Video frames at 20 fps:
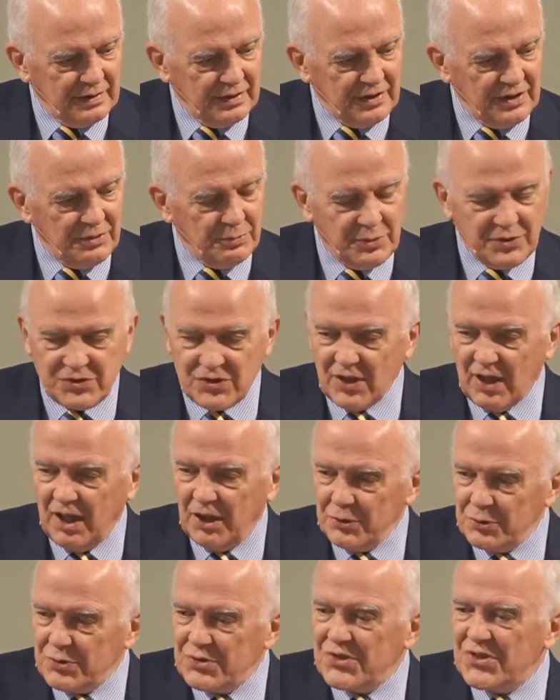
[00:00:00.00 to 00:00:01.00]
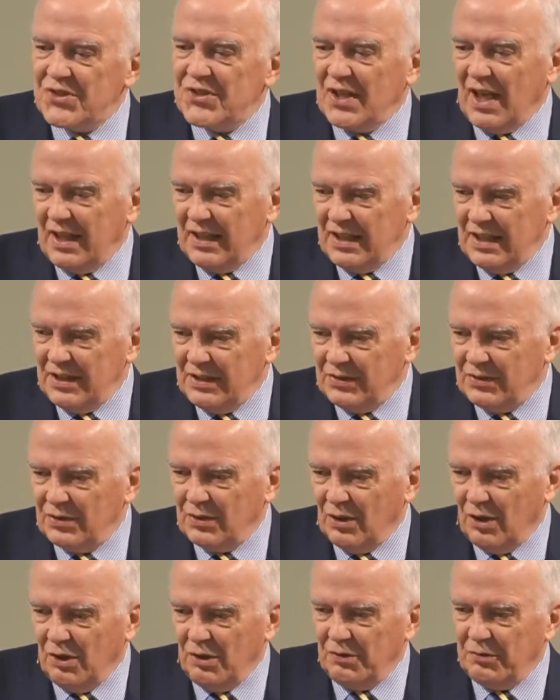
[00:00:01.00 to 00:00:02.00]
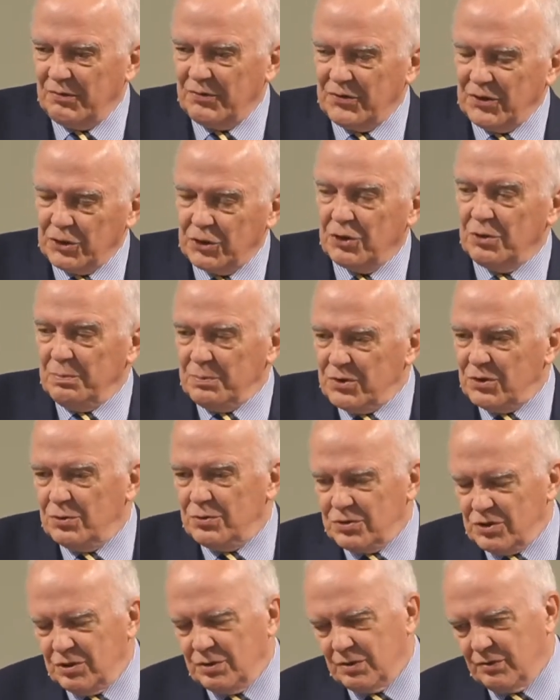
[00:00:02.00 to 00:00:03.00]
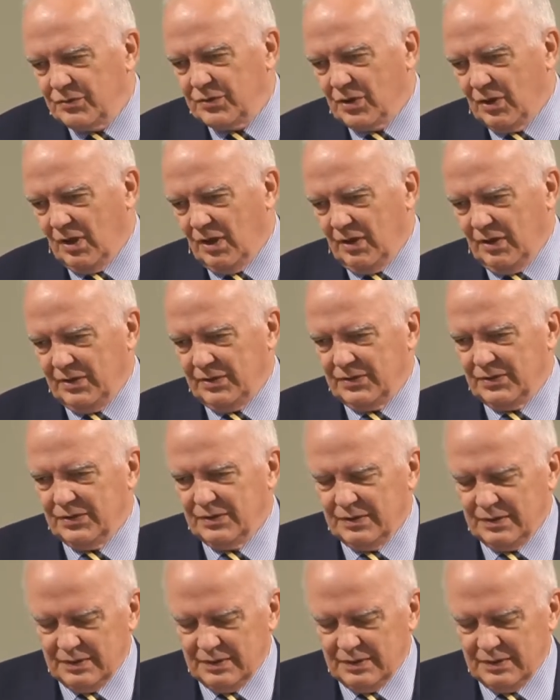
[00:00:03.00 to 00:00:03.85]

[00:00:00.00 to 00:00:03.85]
He was outside of the communion of God.